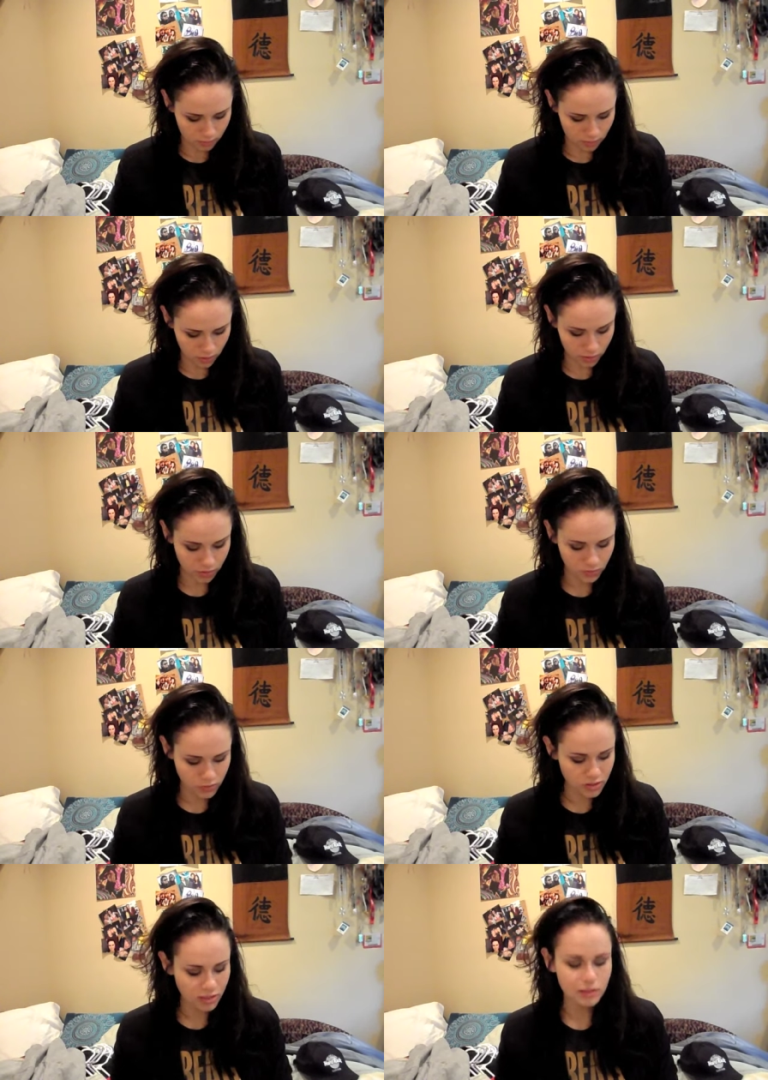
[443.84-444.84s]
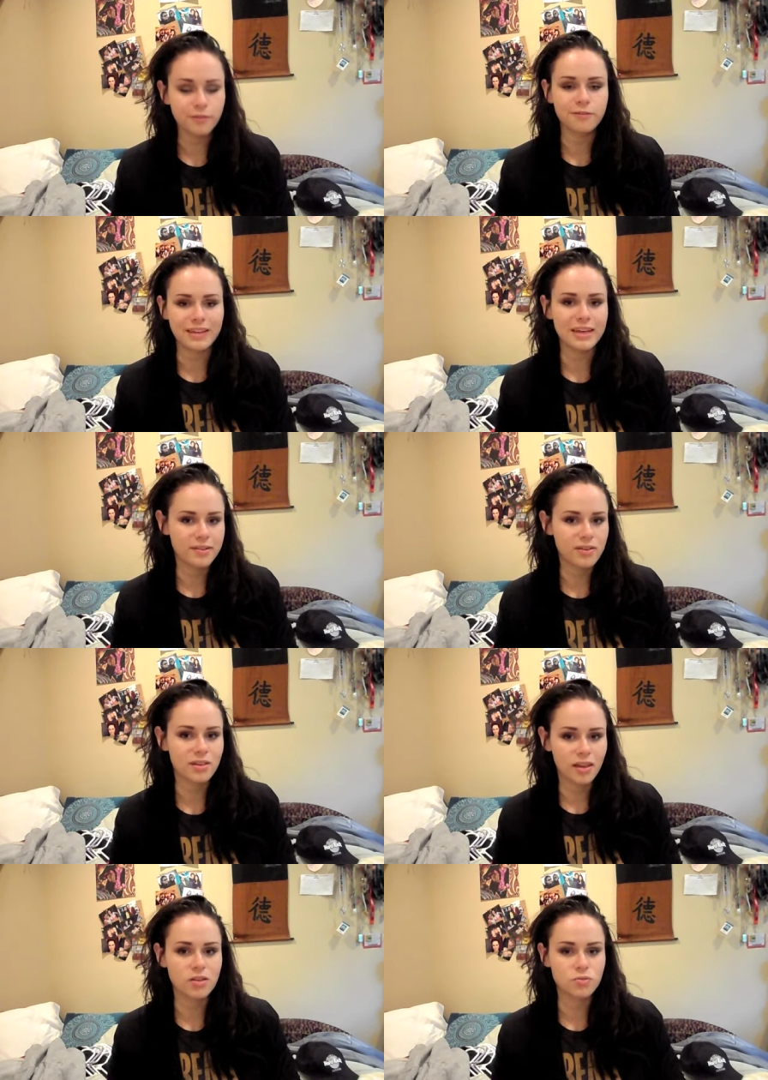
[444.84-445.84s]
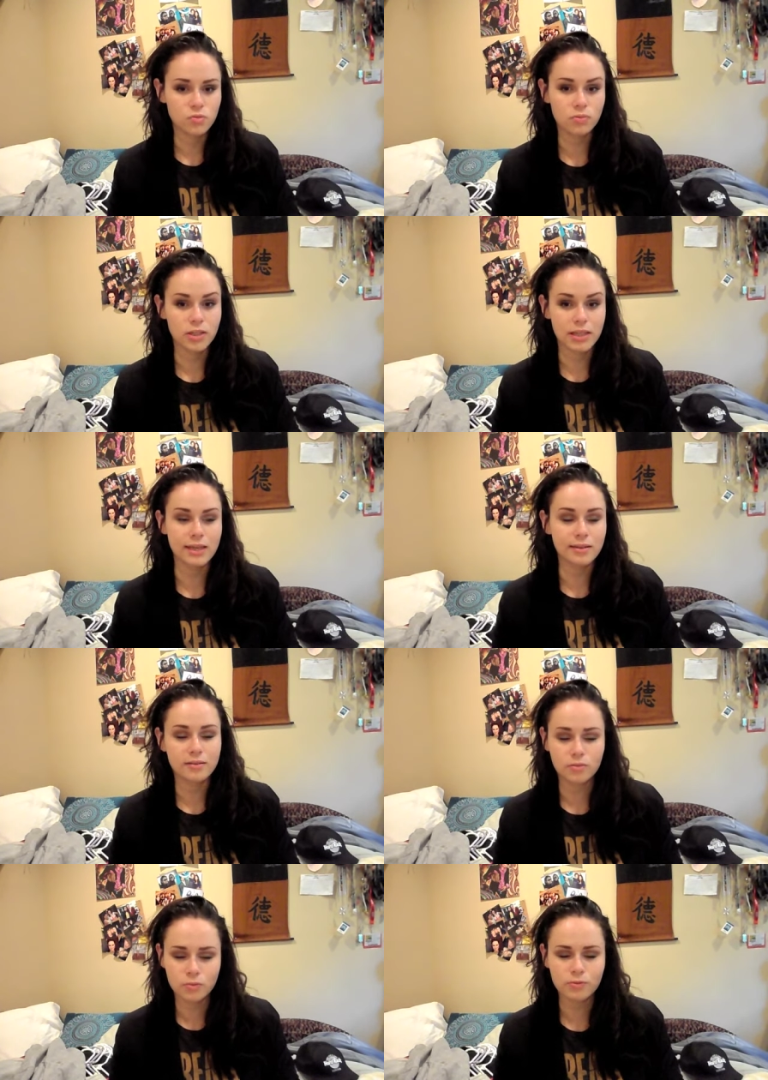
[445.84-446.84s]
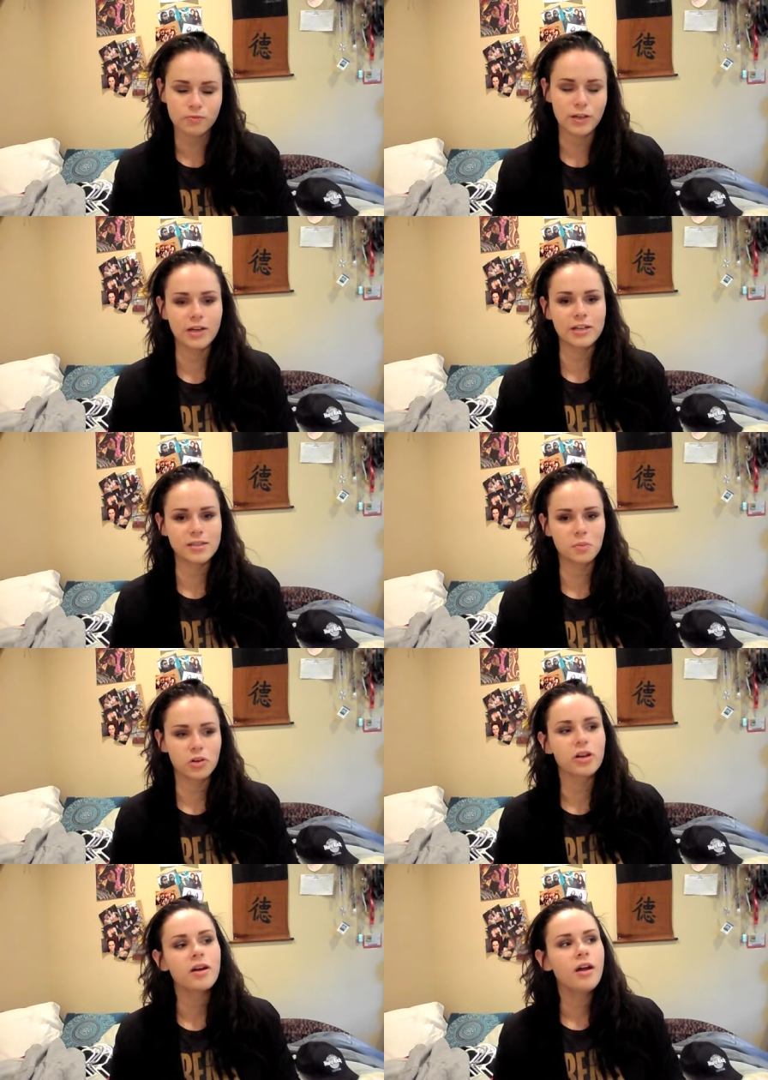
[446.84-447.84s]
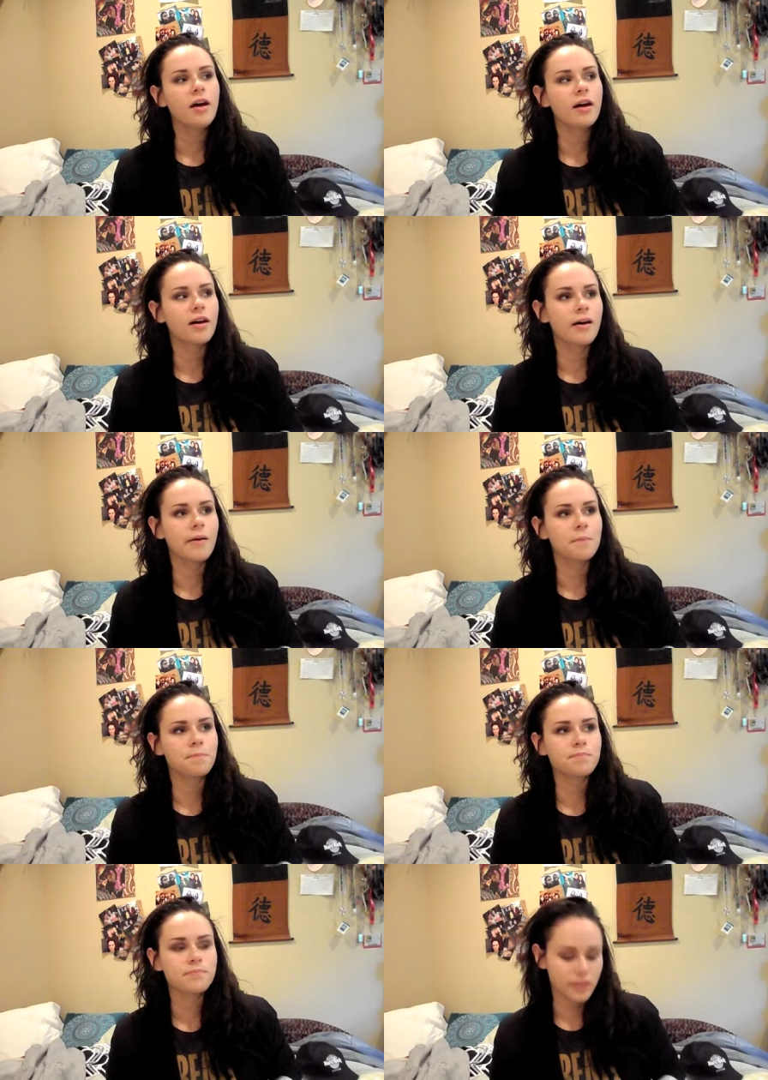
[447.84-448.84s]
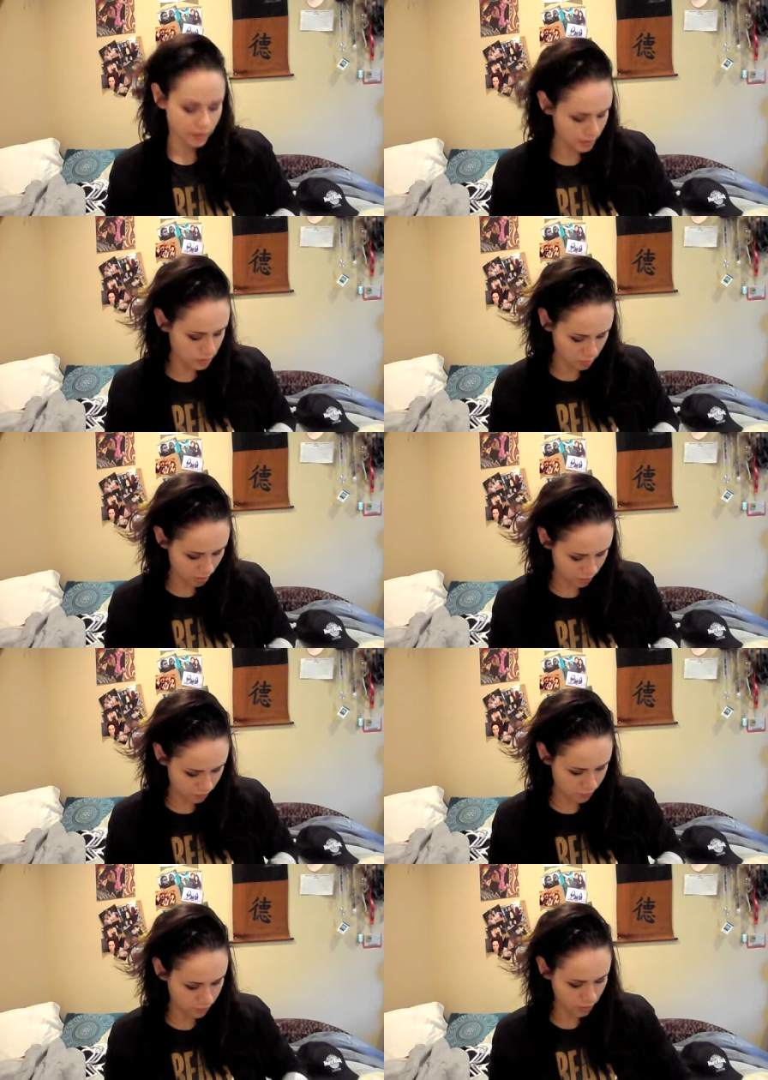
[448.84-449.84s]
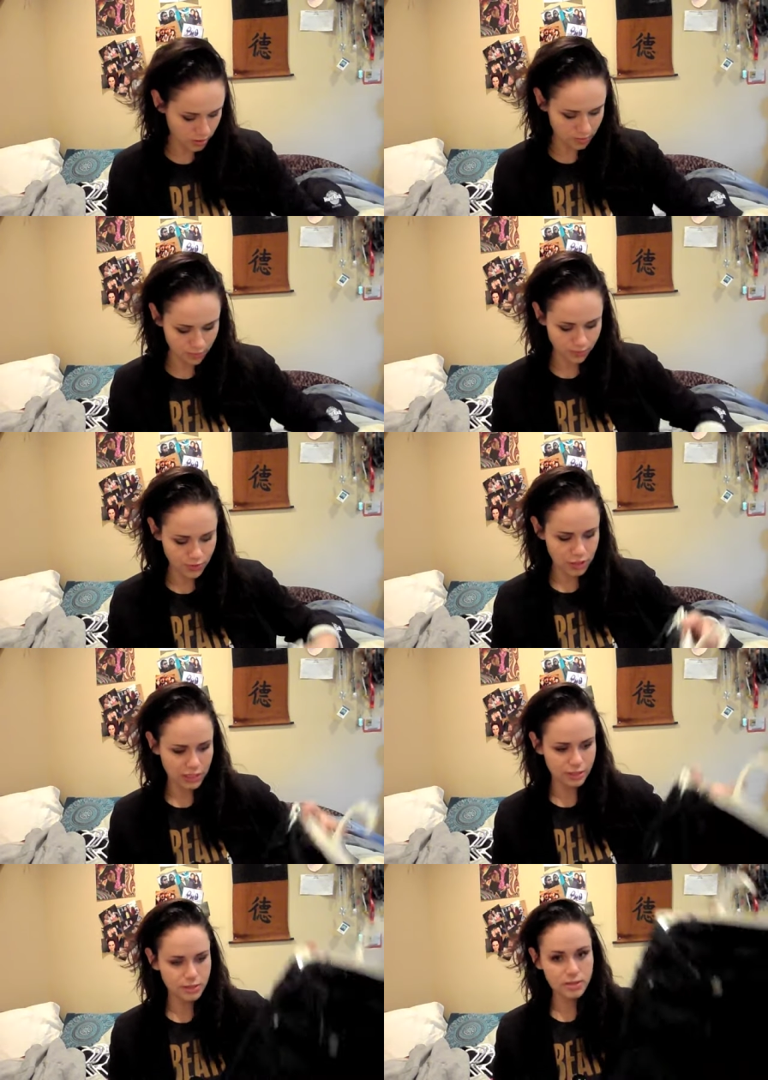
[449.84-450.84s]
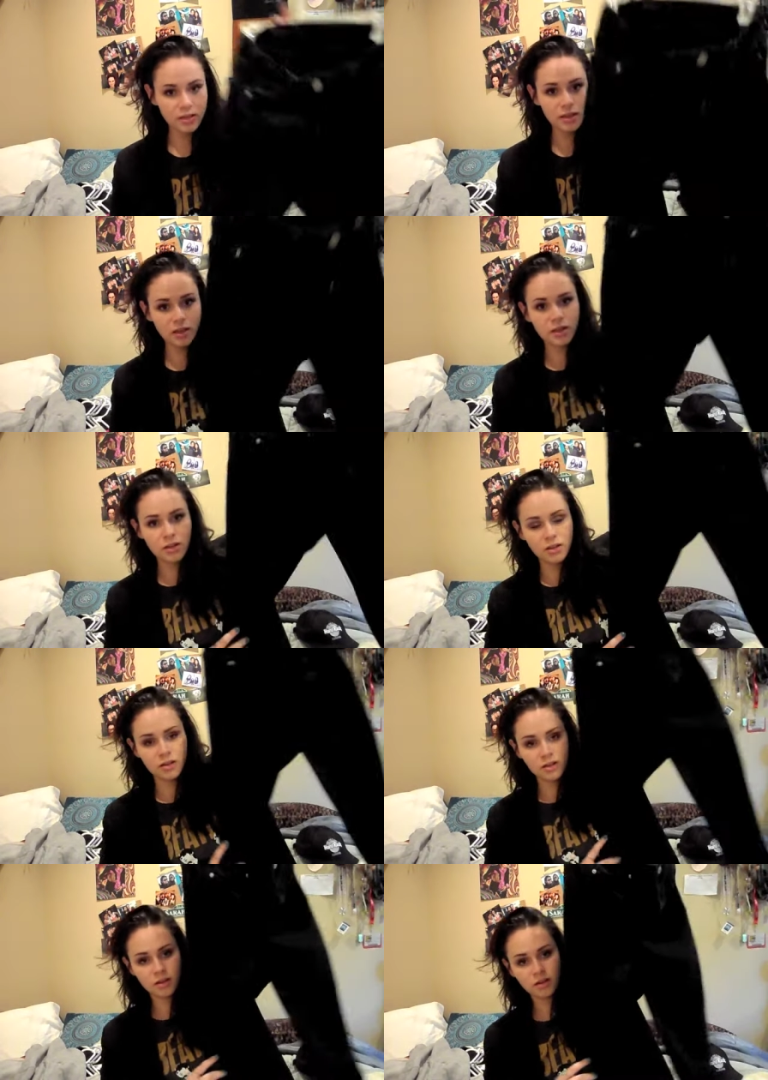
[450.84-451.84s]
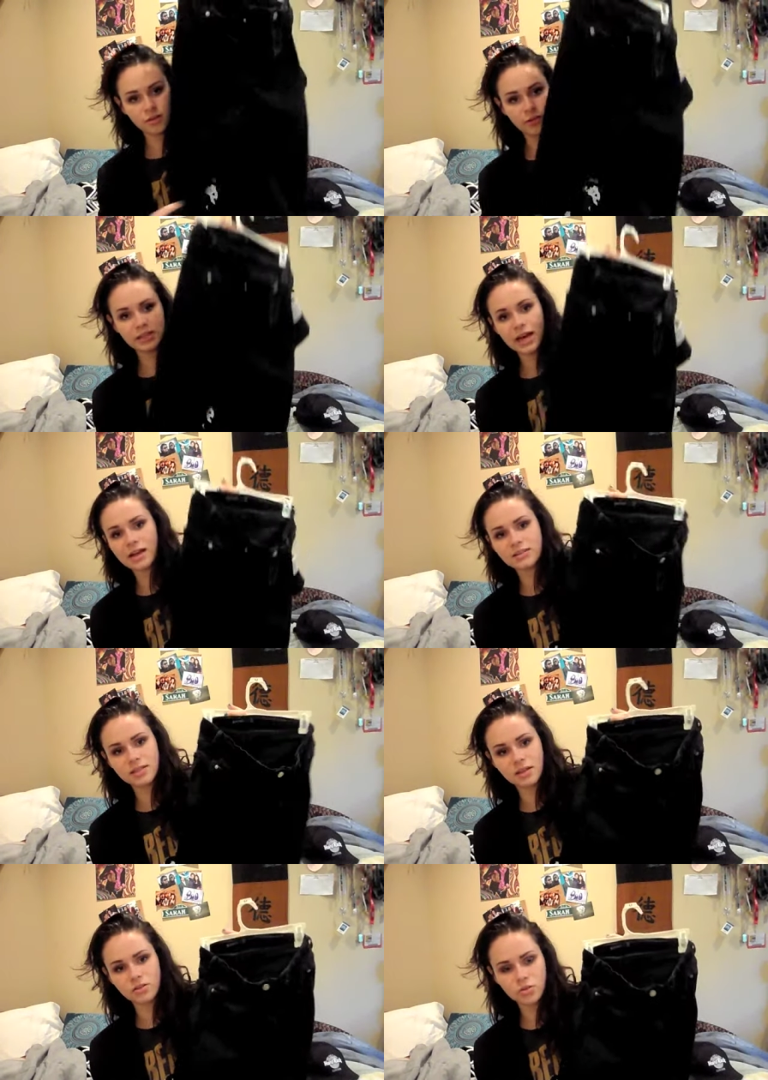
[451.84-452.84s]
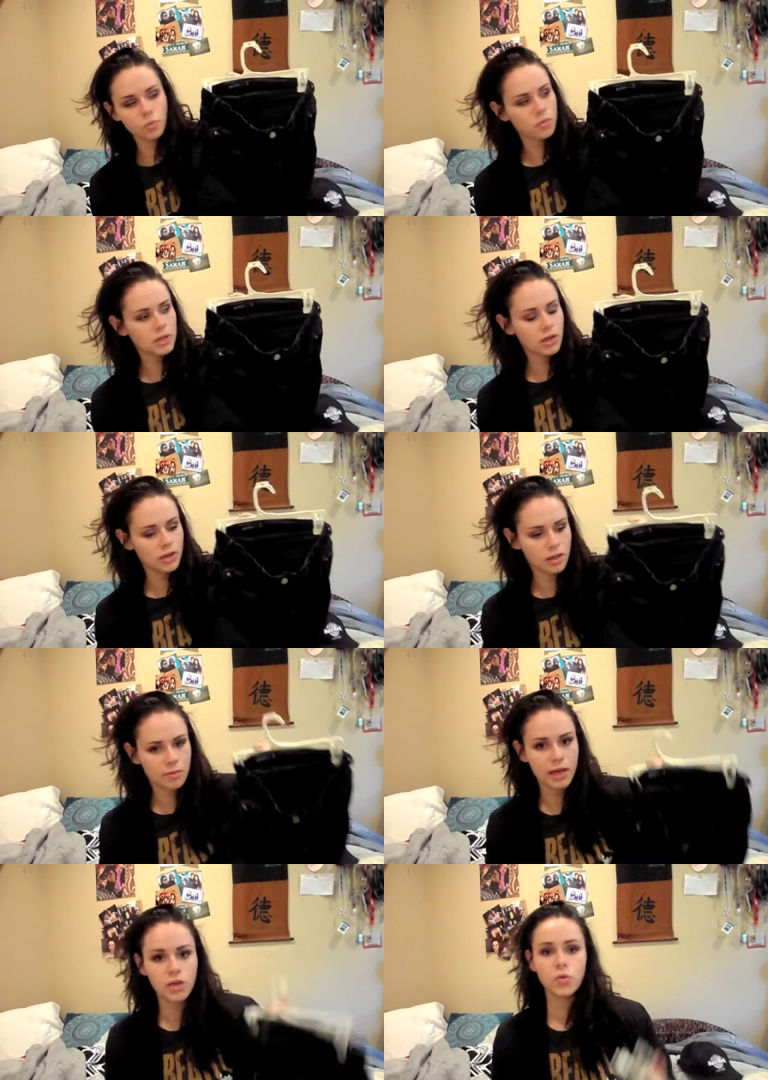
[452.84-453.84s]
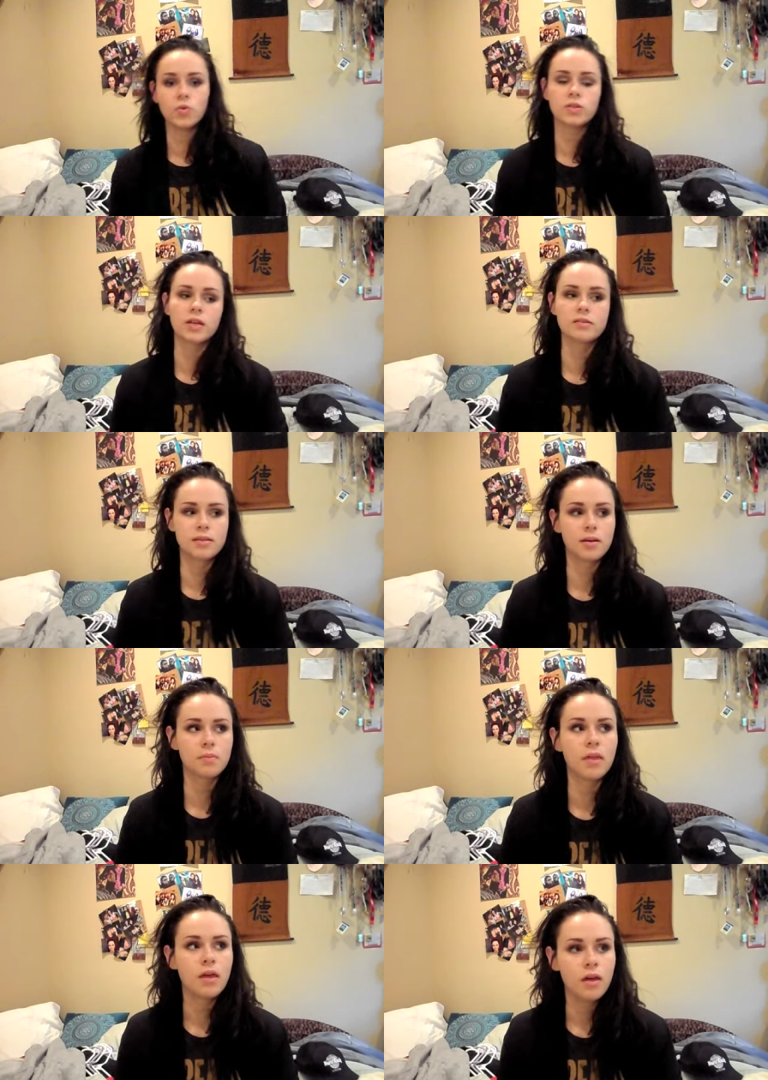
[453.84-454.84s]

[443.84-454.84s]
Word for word: They're just like the fit and everything is really very similar. These are my all-time favorite jeans. They're fantastic. There's a woman on eBay who sells them.